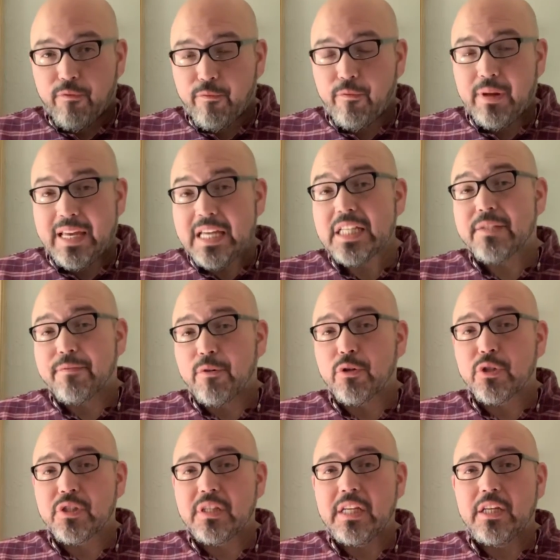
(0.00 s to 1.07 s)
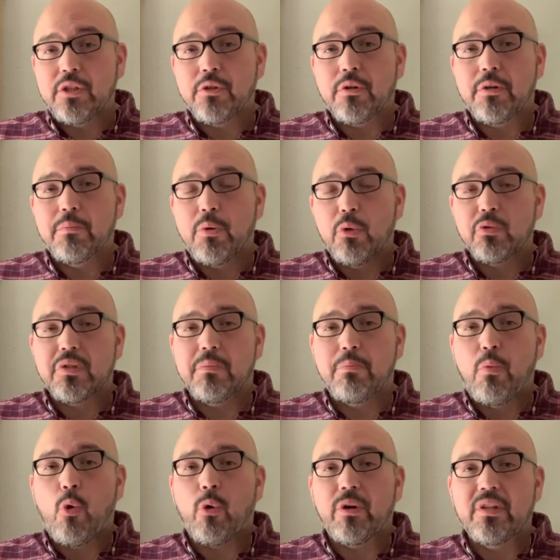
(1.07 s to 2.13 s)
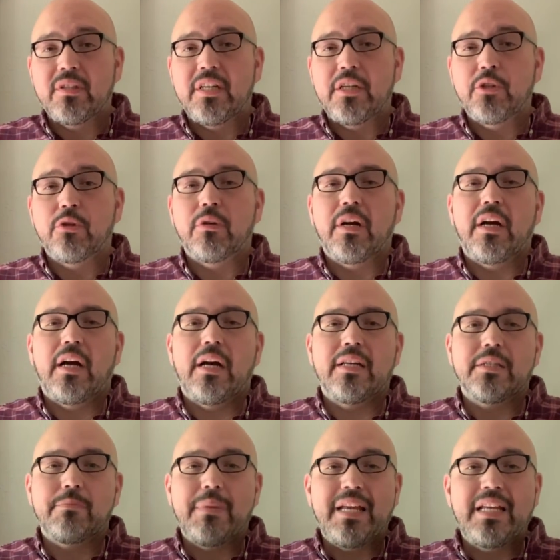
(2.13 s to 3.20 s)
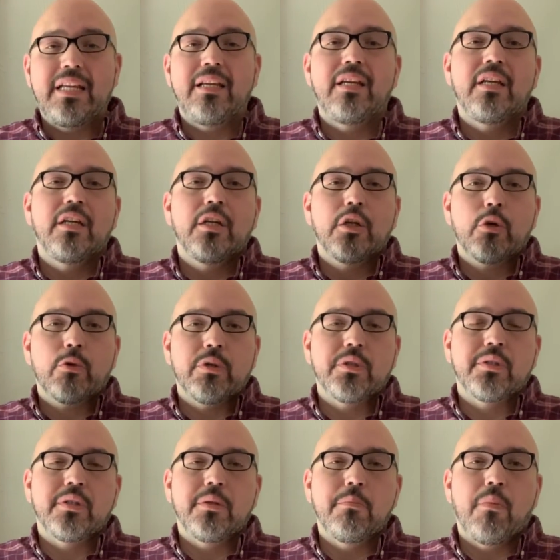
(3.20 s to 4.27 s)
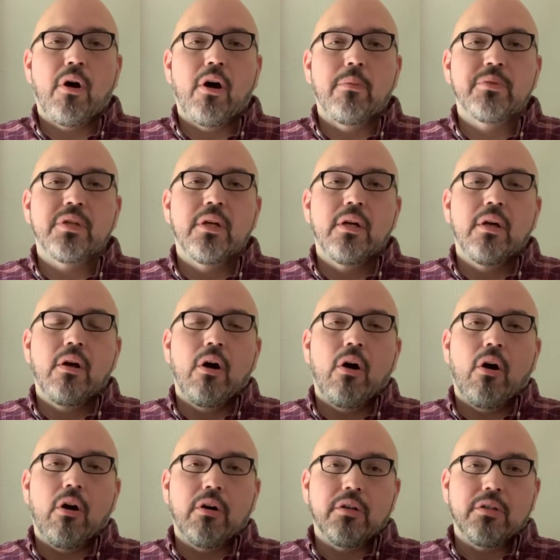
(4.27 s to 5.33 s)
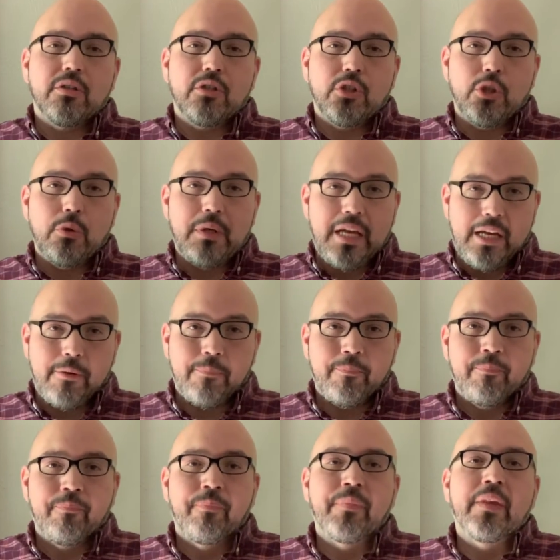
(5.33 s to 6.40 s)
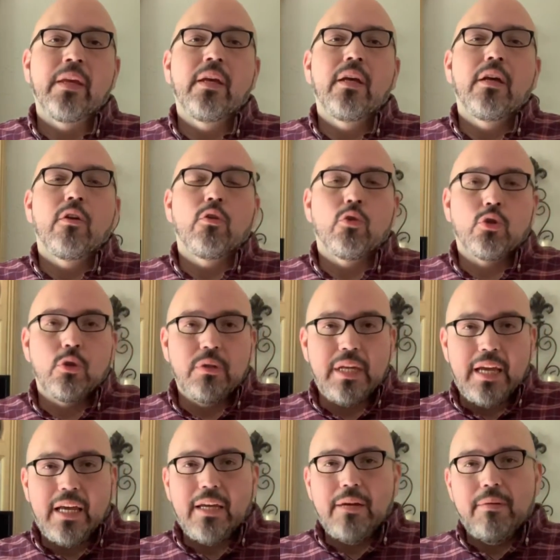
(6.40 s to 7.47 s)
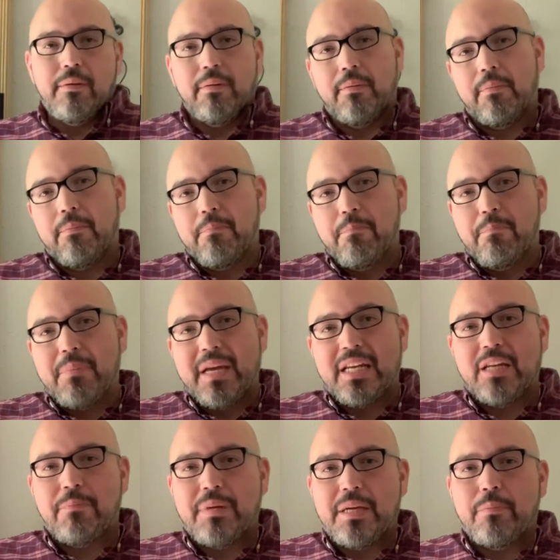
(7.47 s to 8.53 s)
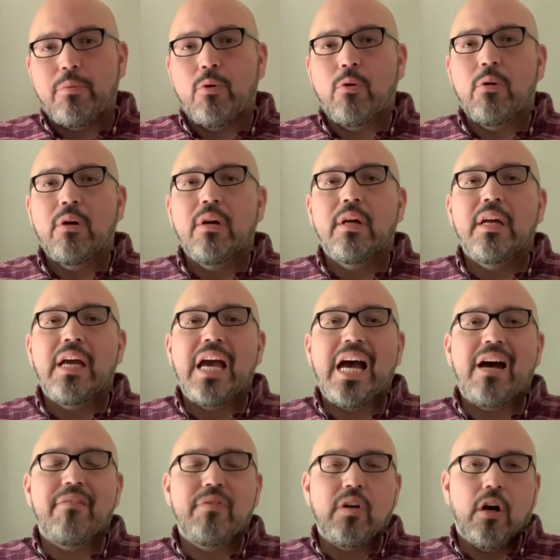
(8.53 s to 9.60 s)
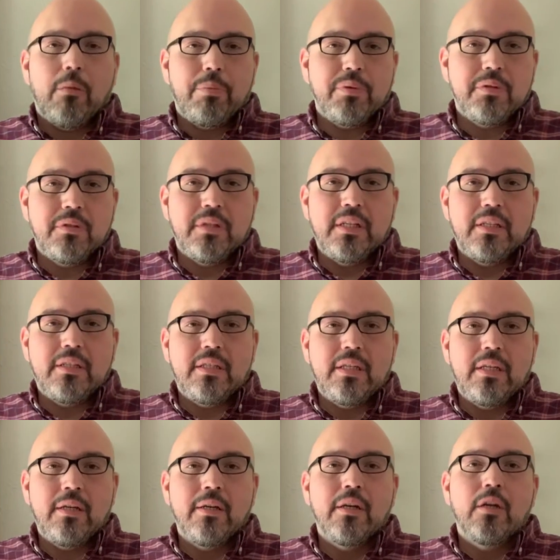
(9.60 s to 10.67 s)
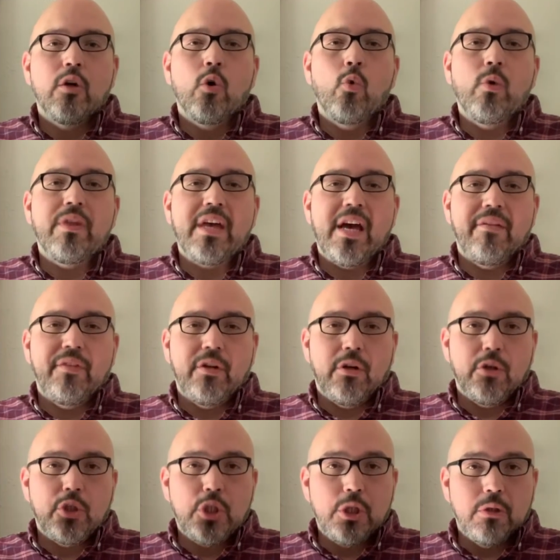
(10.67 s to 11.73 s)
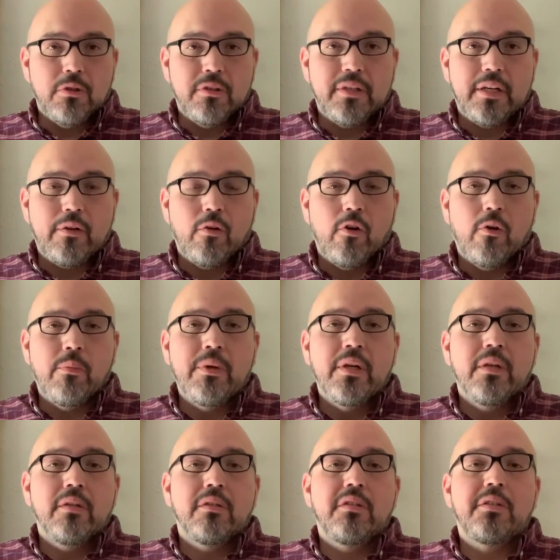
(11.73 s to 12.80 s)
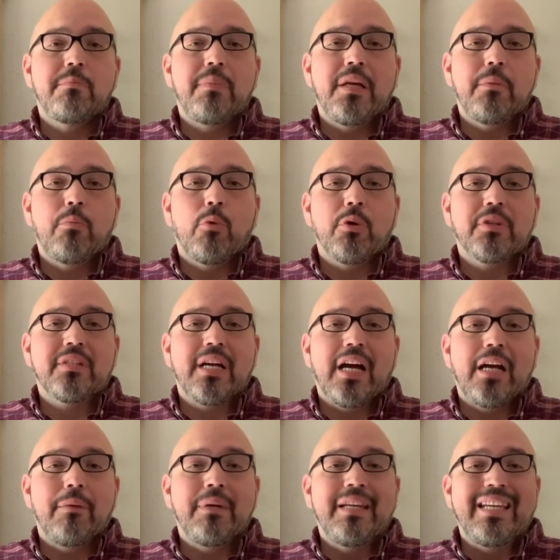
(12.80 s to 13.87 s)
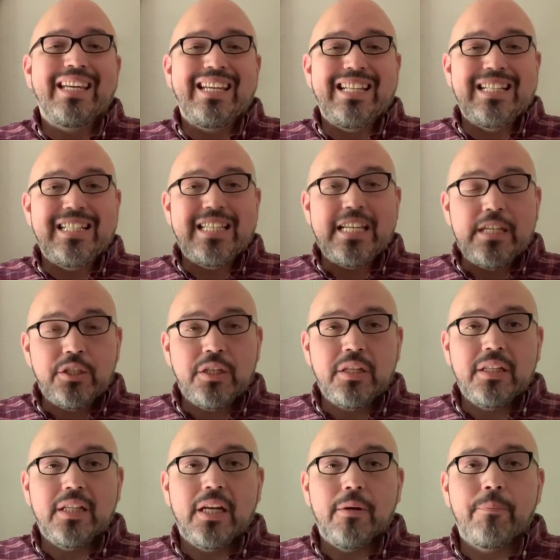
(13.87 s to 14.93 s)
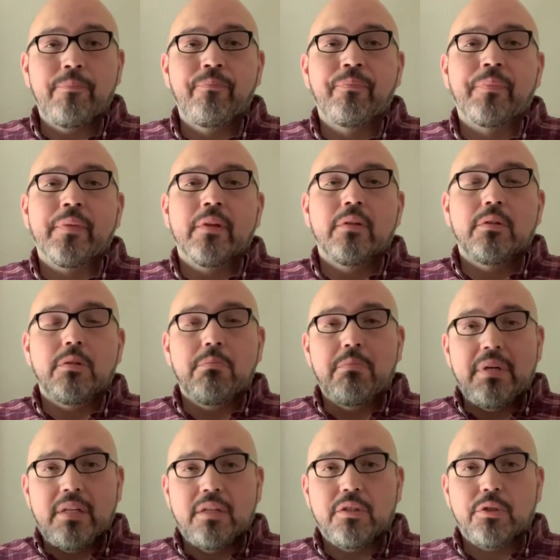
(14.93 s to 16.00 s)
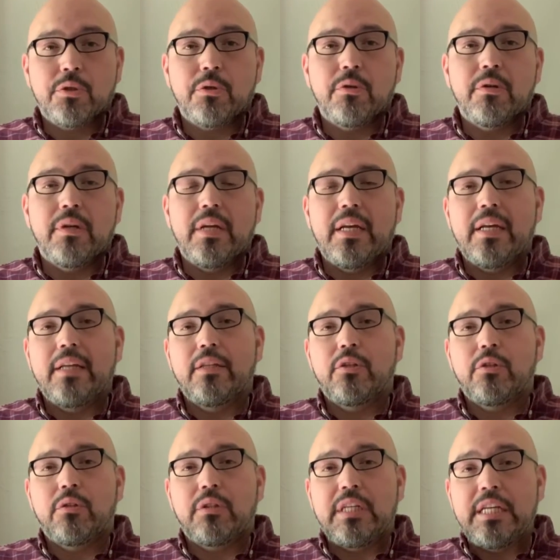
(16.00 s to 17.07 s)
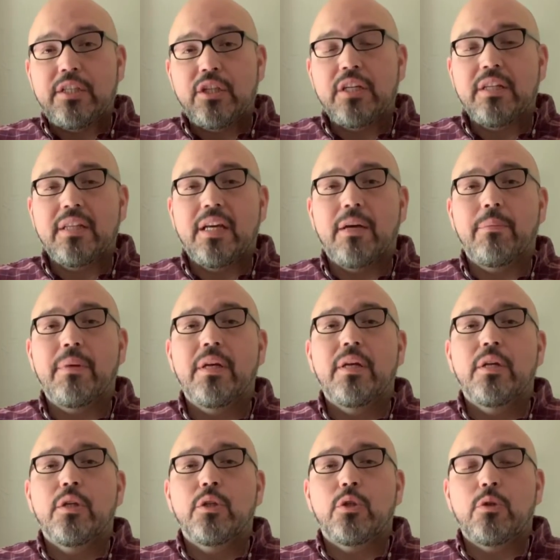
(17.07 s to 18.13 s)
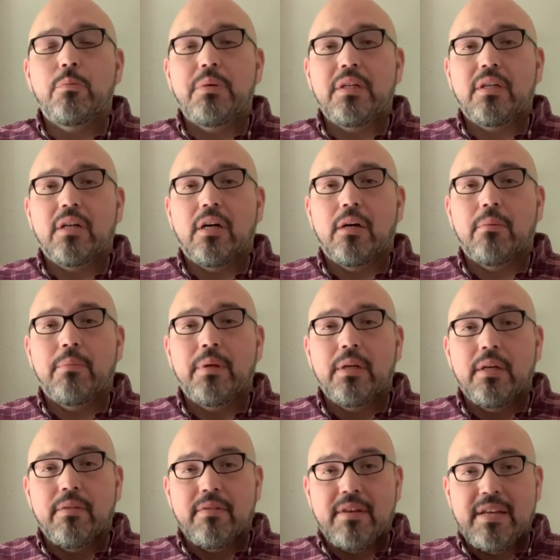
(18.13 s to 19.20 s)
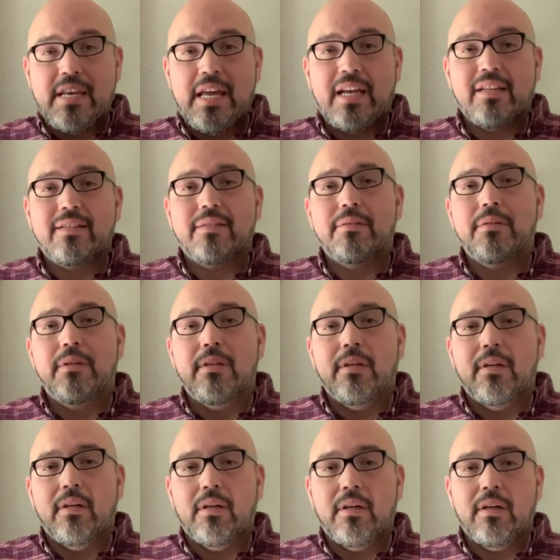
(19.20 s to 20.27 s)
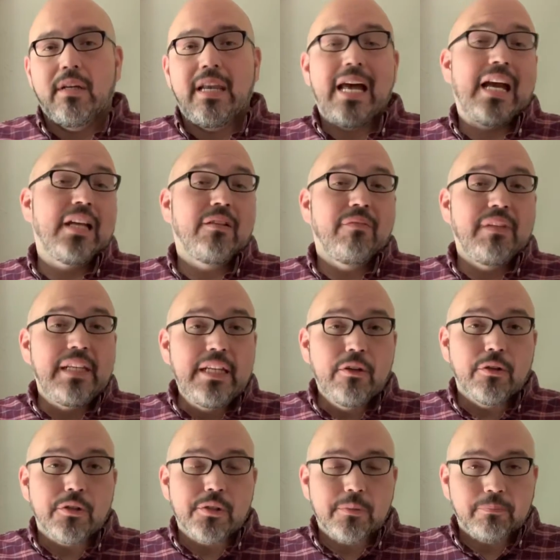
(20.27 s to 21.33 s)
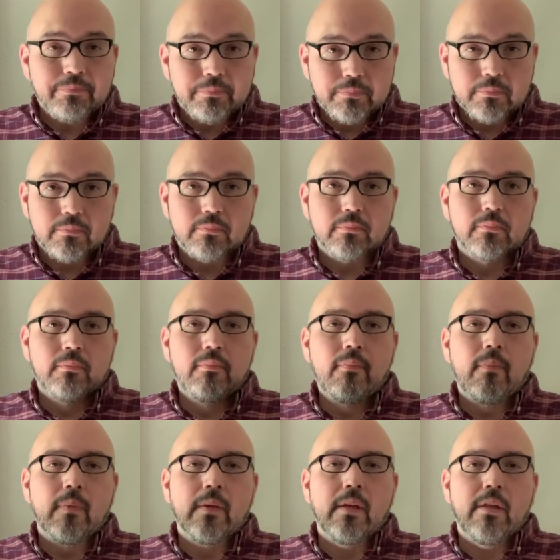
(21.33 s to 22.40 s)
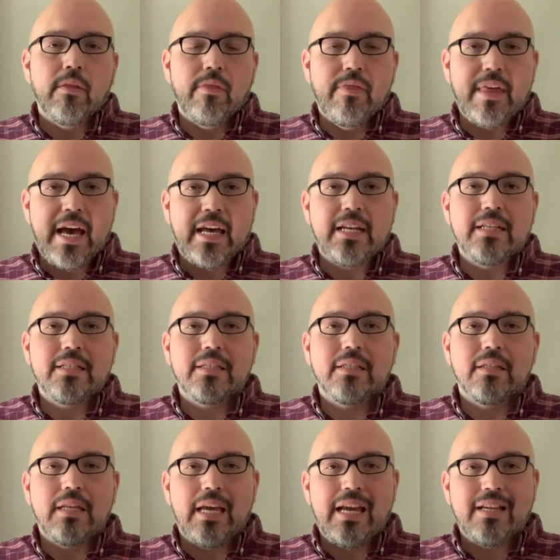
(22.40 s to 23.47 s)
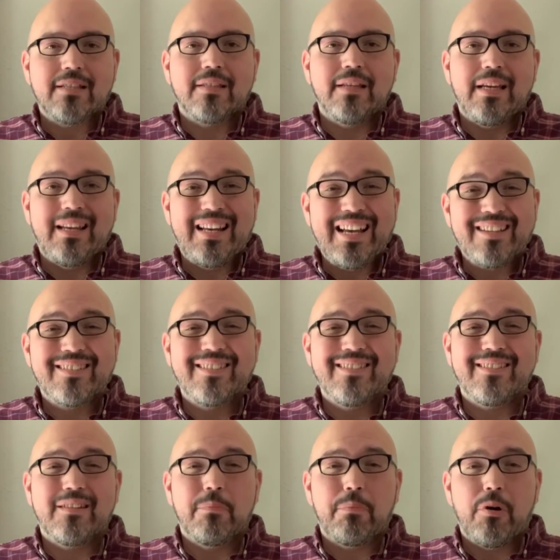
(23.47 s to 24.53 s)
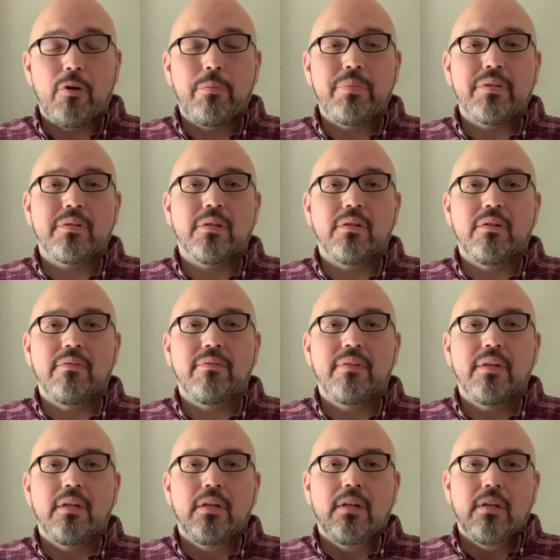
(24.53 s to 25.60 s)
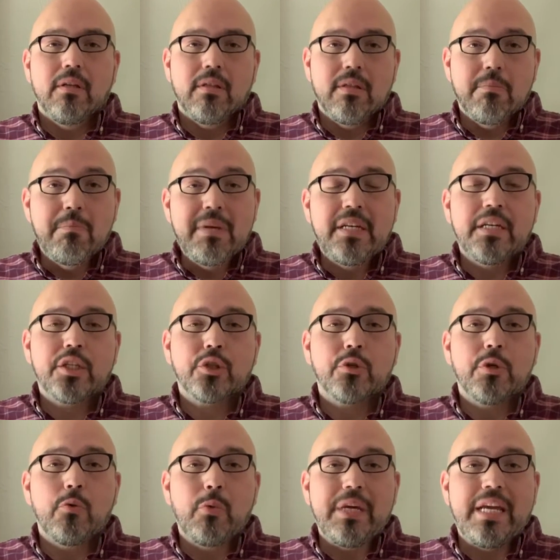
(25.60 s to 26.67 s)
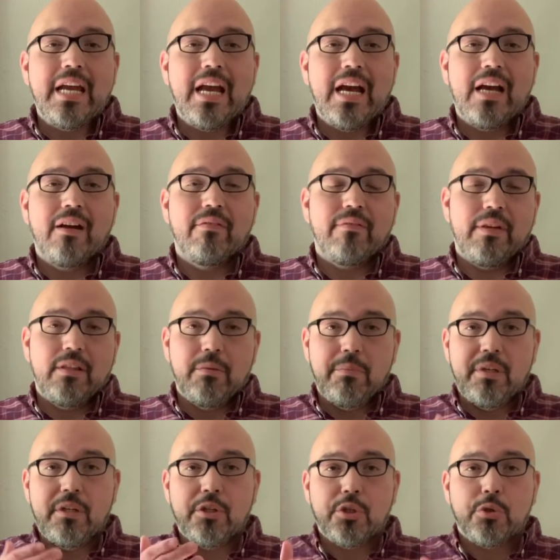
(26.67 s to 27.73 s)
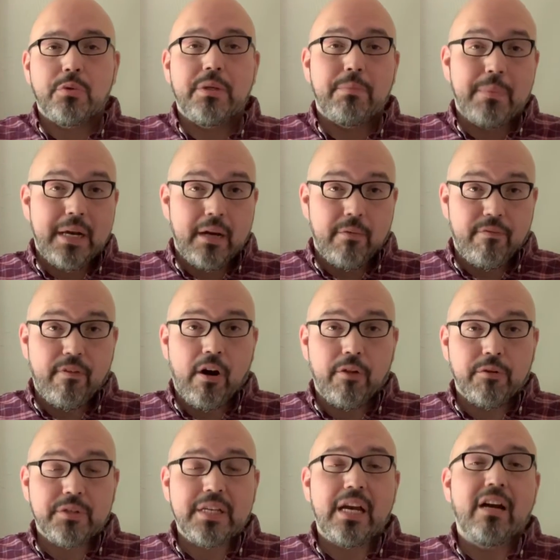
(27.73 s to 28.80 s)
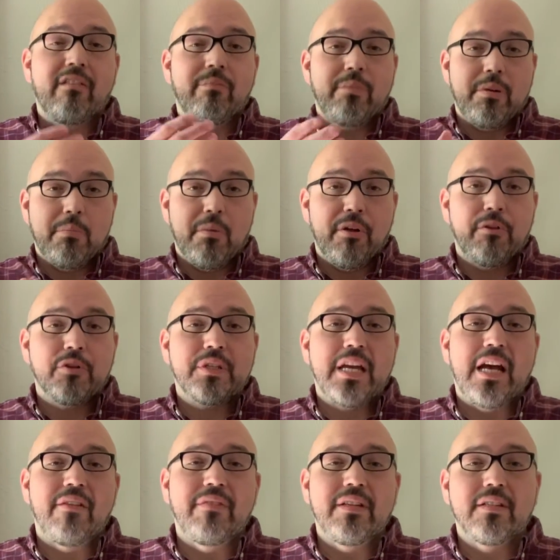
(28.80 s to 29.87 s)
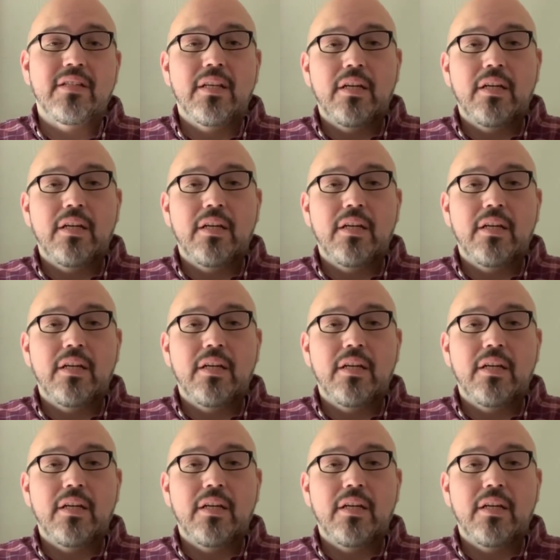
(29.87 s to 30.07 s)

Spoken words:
his first teacher and most important teacher, as many Christian moms are today. Today, many people have the opportunity with having our children at home to spend more time in teaching them to minister and teaching them to become the next line of leaders. That is, in essence, the purpose of the ministry we have, and the ministry fathers have, but mothers have, is